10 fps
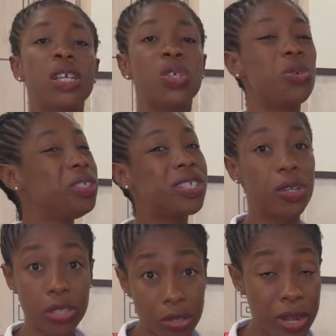So it's
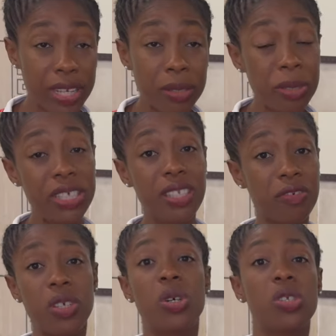incredibly
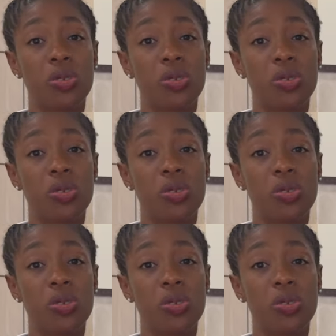difficult